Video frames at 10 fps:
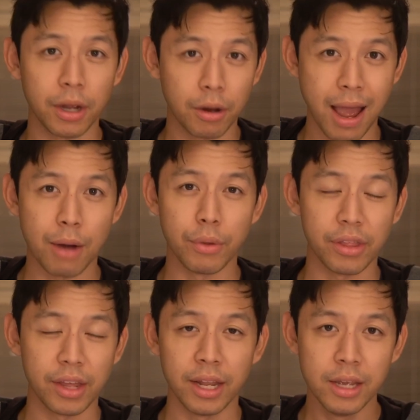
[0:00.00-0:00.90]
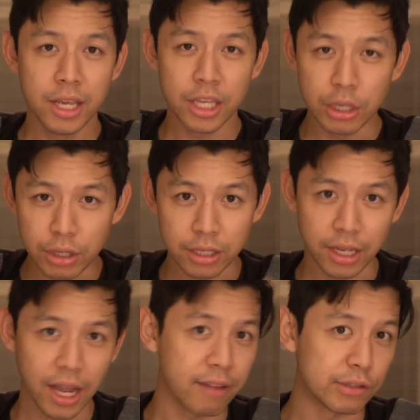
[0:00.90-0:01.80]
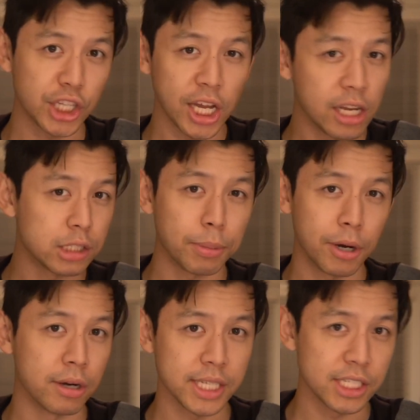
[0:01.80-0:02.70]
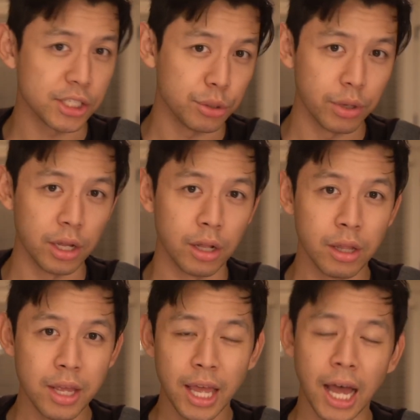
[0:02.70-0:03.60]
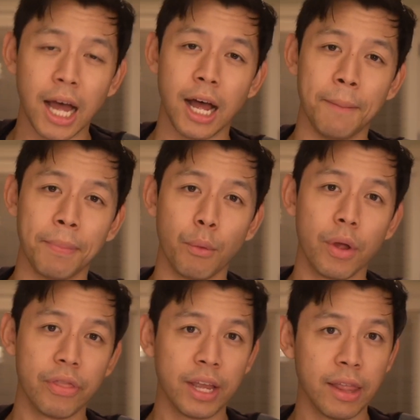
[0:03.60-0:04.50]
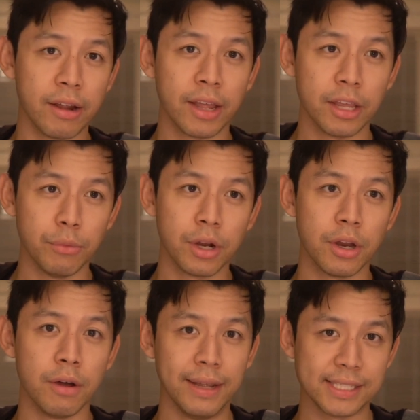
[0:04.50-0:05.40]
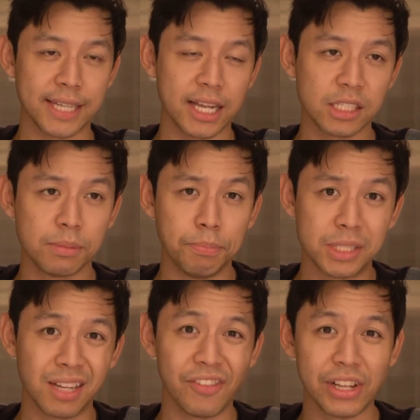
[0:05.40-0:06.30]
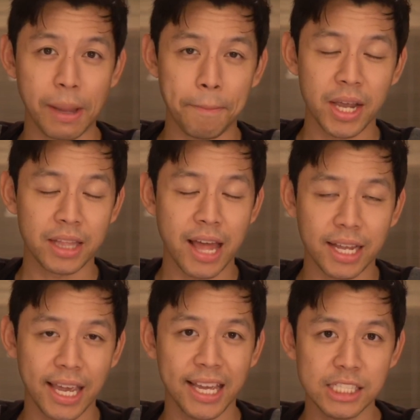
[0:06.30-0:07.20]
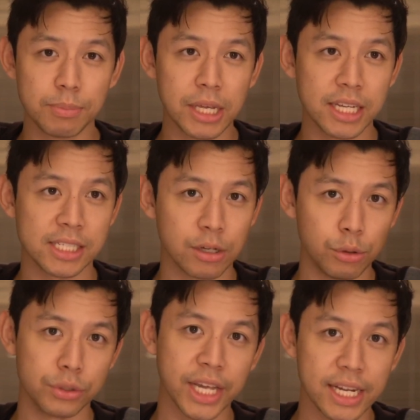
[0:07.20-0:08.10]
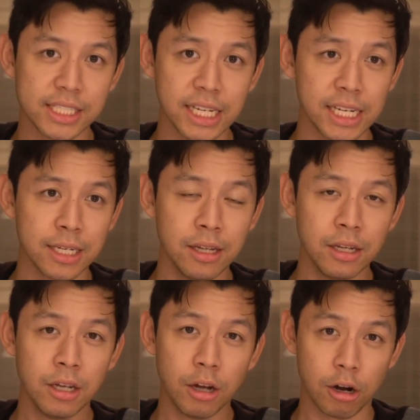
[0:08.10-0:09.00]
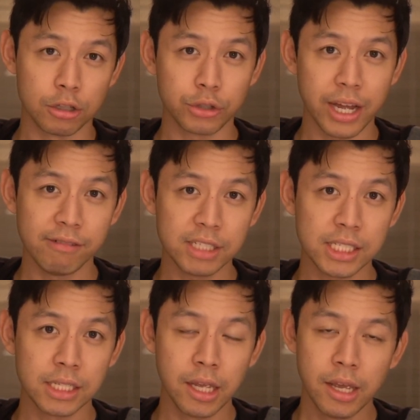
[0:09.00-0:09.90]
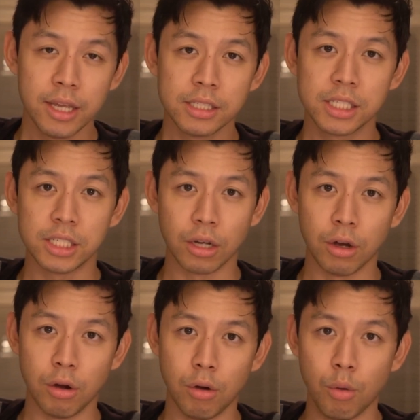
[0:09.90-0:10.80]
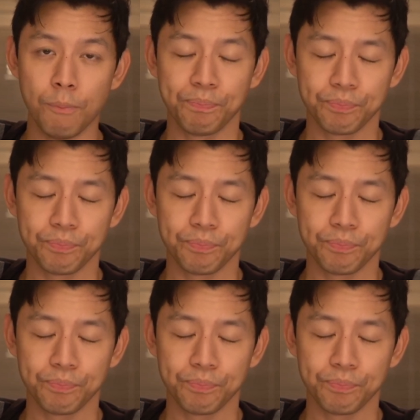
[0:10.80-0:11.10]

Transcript: around with it, you can kind of change parts as you will. The one thing in there that you want to know is I specifically picked that case because it holds 18 hard drives. So